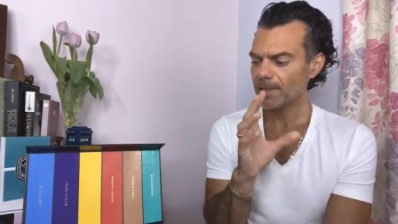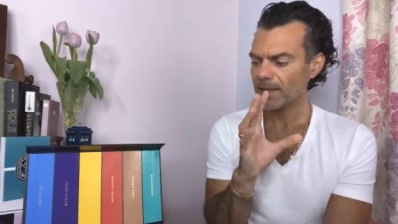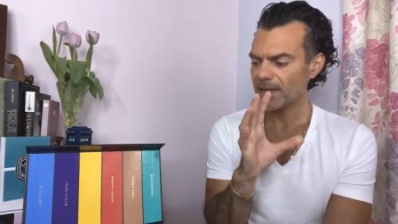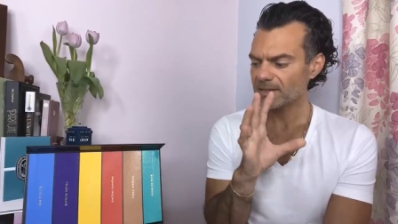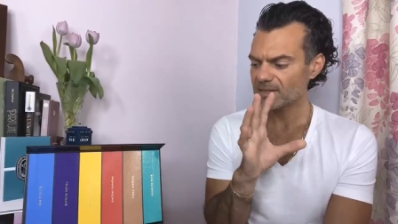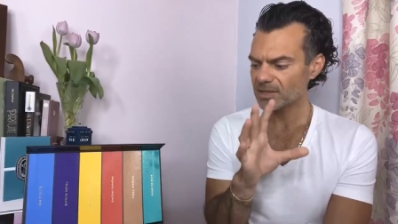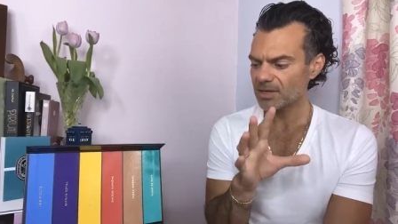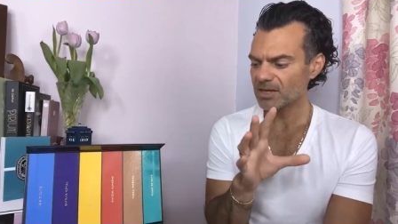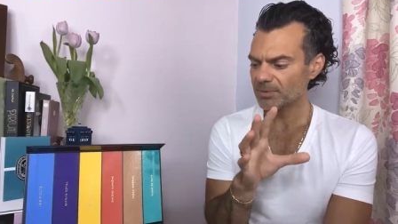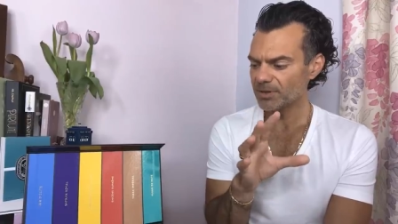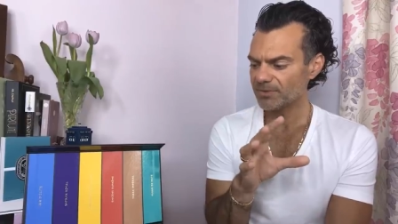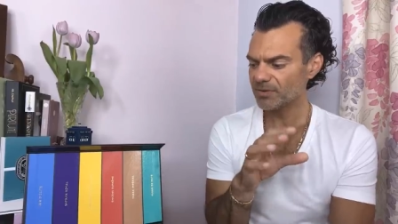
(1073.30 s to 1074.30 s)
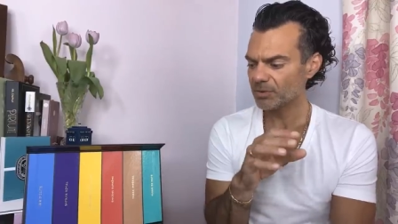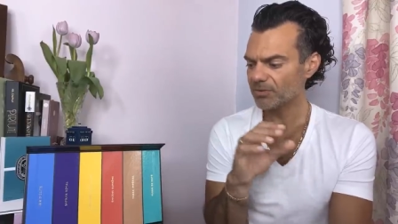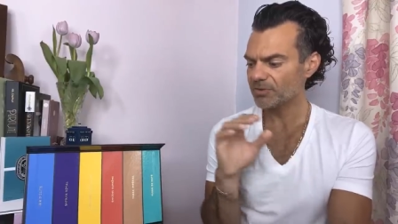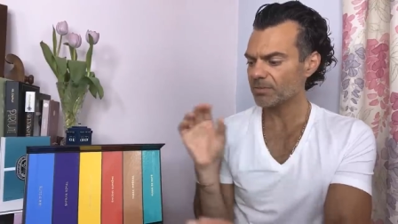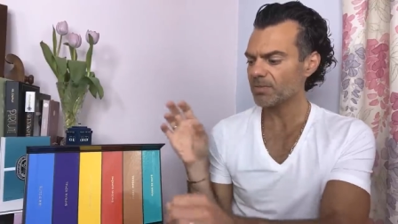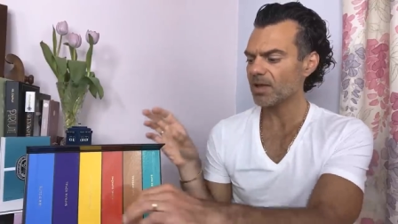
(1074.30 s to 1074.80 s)
And certainly with a few
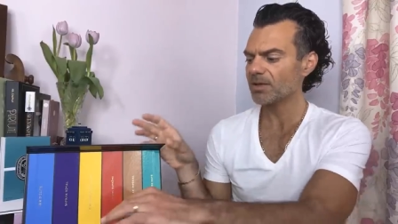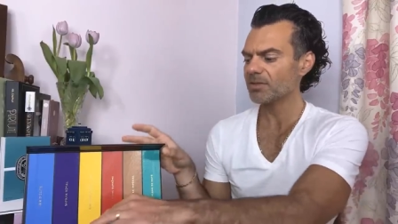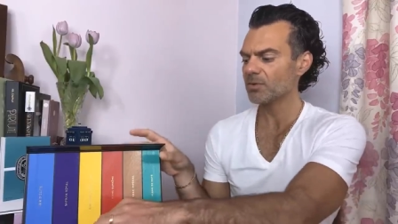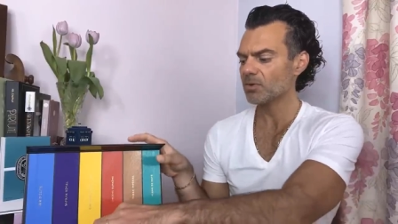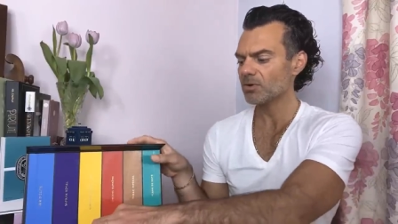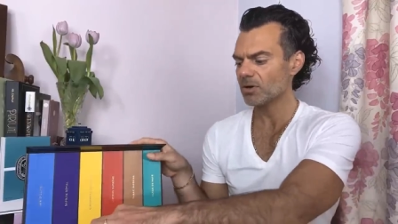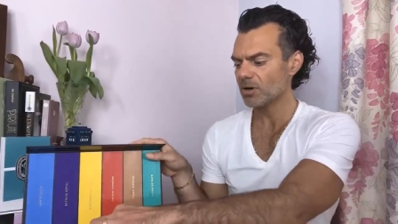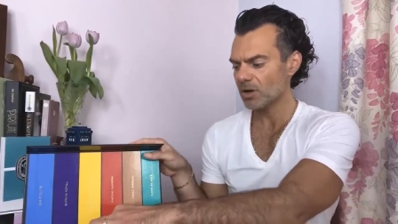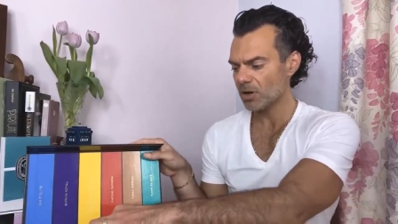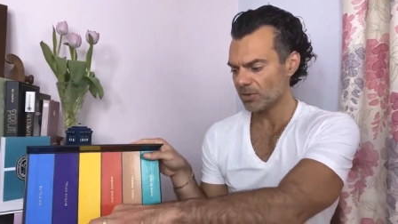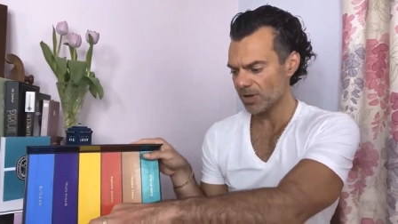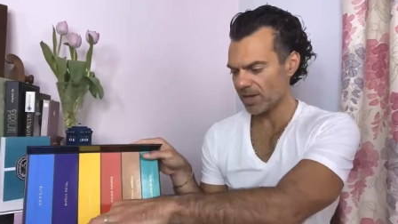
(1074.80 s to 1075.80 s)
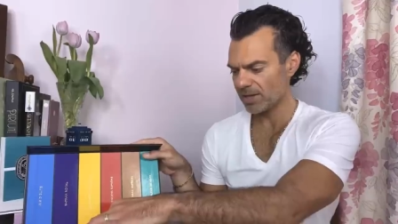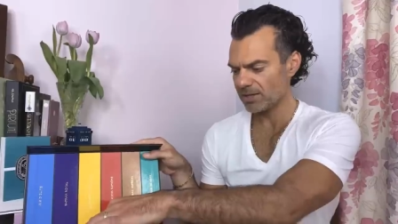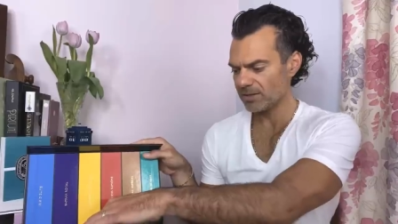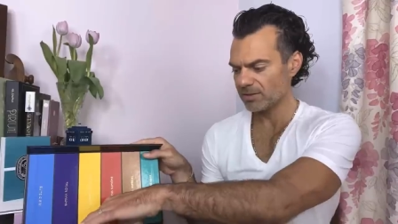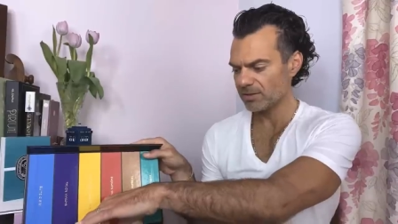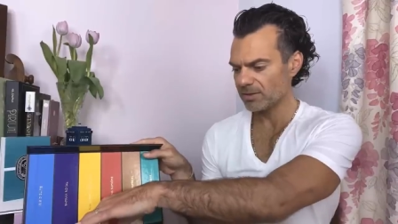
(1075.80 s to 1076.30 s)
of them, I thought,
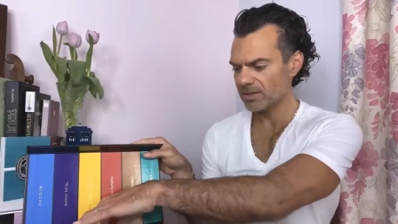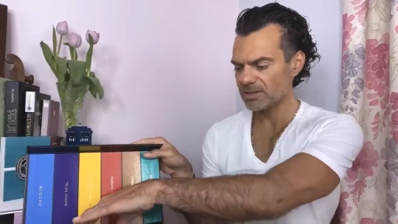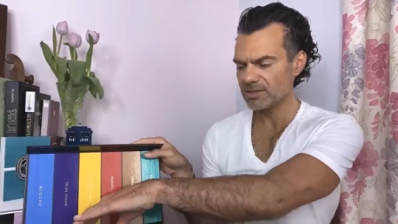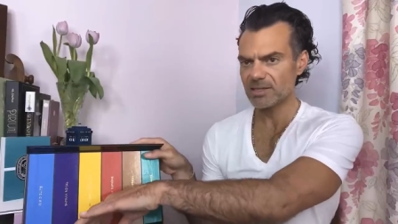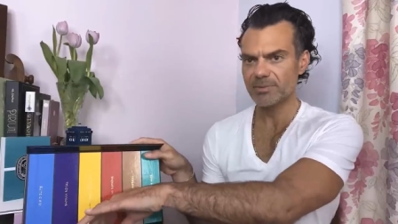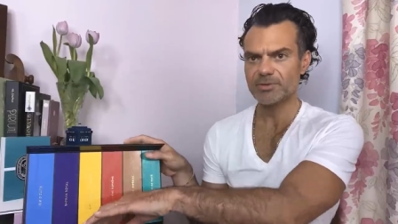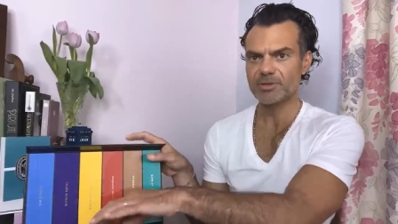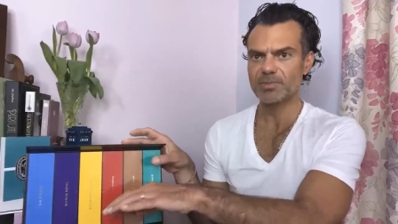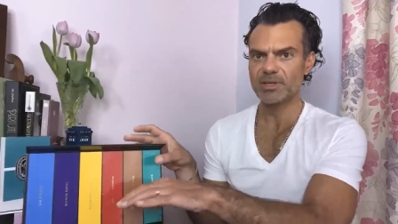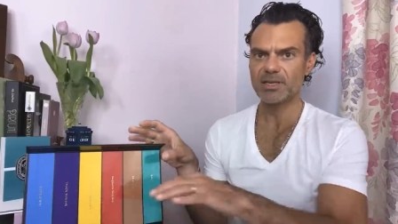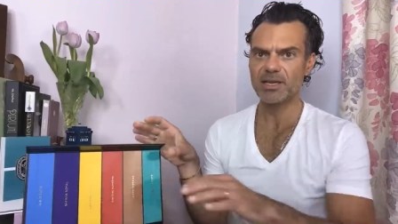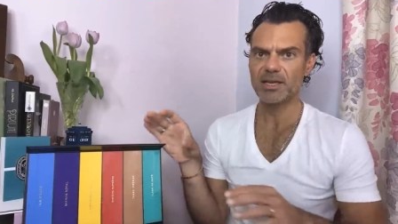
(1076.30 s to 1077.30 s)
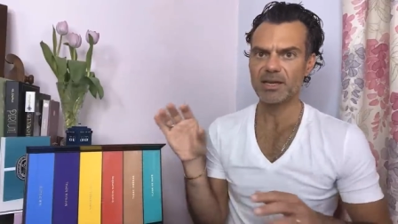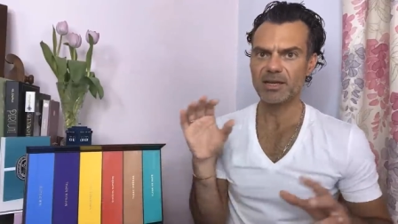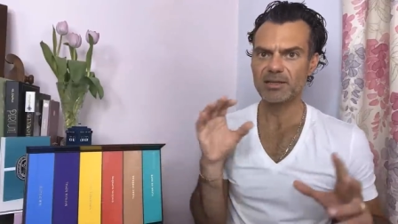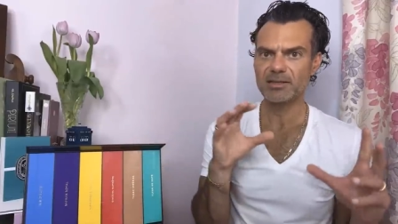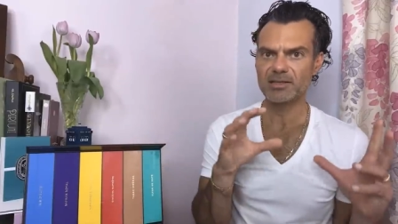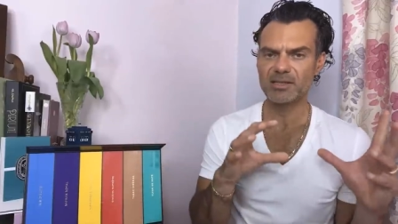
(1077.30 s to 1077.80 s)
okay, these seem to be in
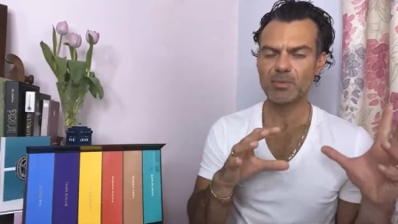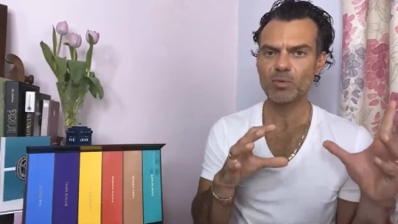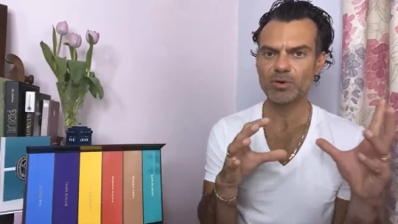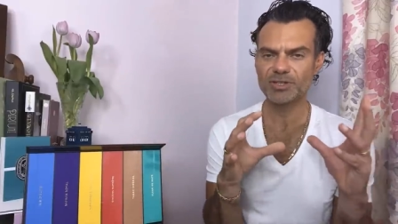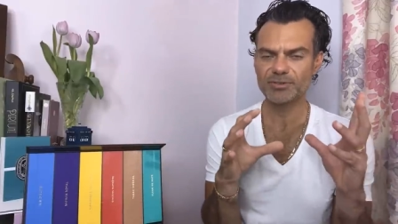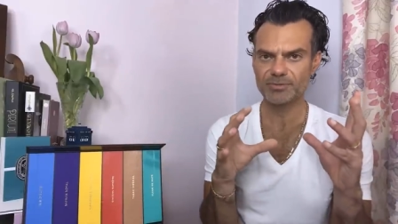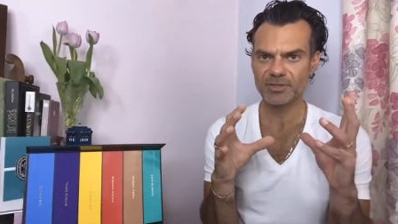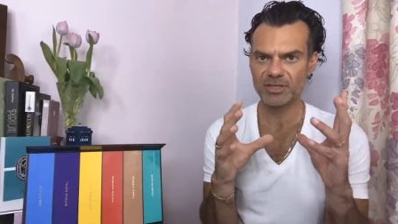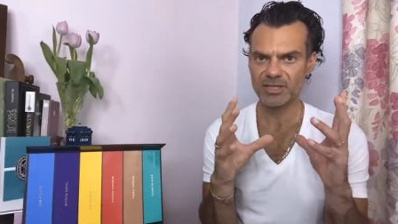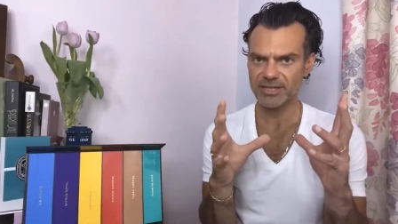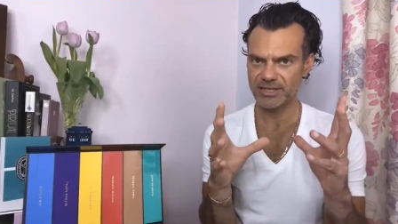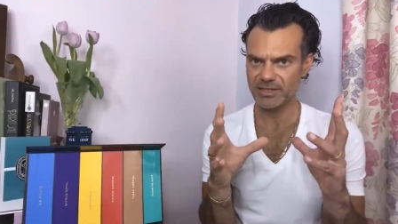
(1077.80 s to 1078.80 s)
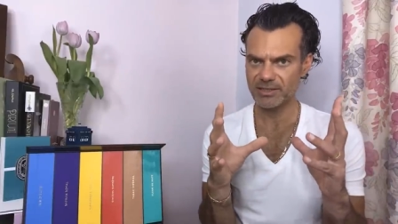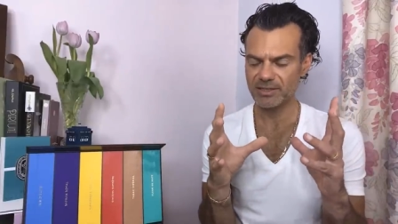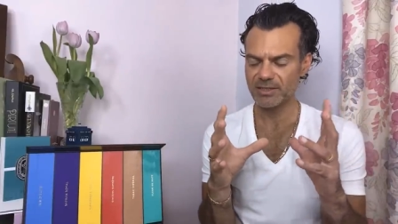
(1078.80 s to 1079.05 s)
a somewhat different league.